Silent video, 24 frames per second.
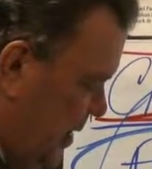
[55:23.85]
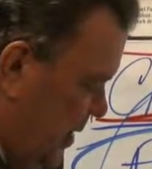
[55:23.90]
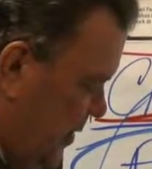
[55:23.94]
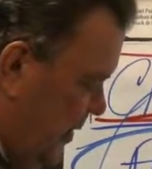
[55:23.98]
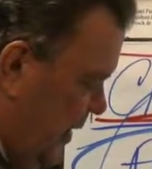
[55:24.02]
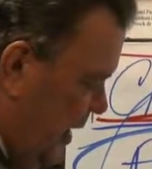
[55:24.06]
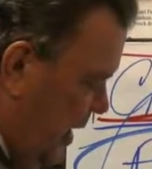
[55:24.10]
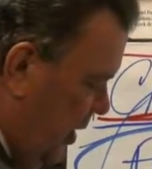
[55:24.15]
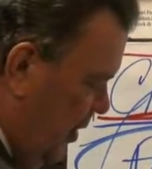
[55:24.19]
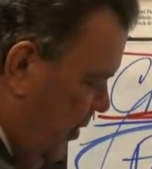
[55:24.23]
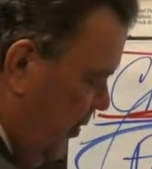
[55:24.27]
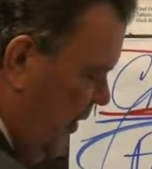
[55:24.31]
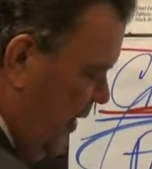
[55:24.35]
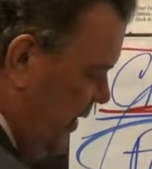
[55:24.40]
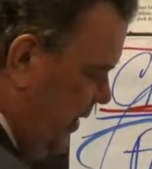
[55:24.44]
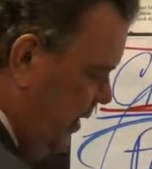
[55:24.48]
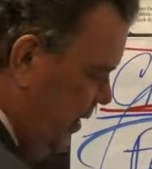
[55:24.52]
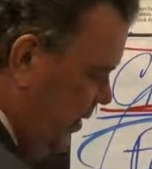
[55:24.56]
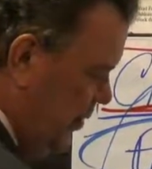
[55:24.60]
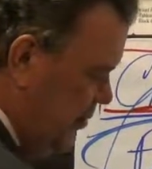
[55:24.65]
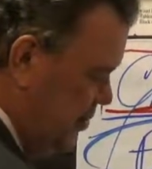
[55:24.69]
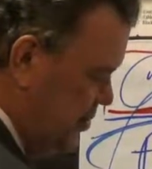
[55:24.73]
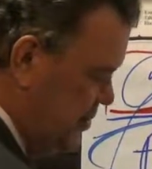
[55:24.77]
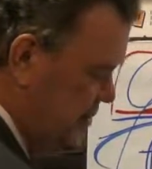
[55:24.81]
the Holy
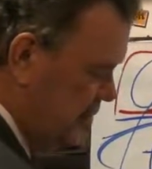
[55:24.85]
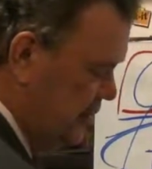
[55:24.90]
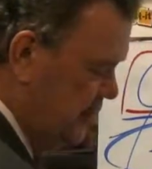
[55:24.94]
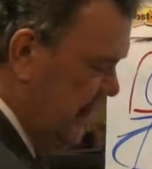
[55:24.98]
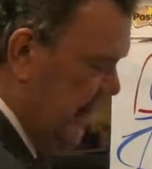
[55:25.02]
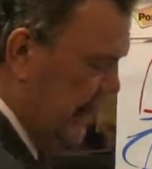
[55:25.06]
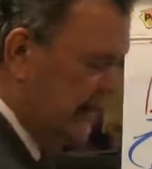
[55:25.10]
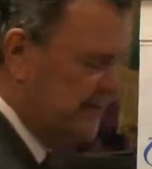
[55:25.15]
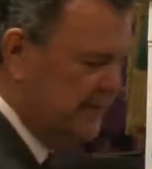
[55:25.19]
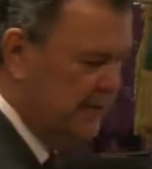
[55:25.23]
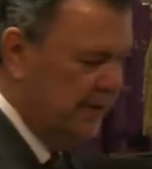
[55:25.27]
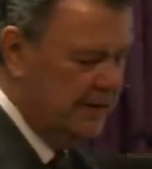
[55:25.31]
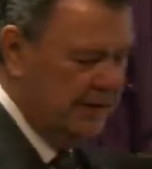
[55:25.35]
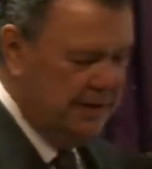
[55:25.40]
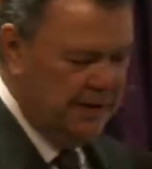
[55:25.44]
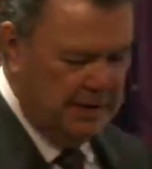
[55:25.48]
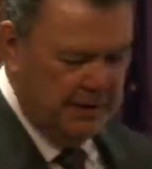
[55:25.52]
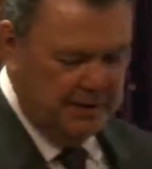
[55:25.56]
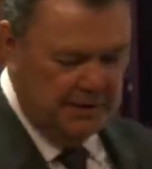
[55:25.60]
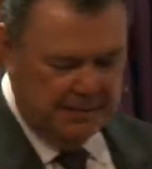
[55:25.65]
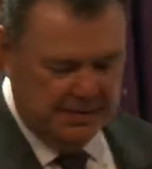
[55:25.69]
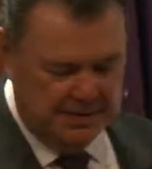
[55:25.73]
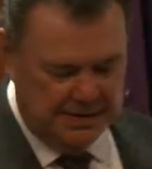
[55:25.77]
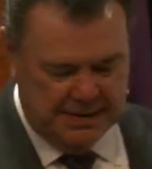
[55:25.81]
Ghost, Christ in
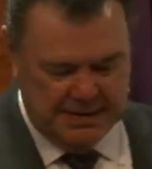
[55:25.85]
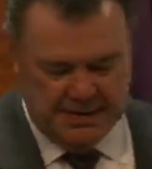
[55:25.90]
you.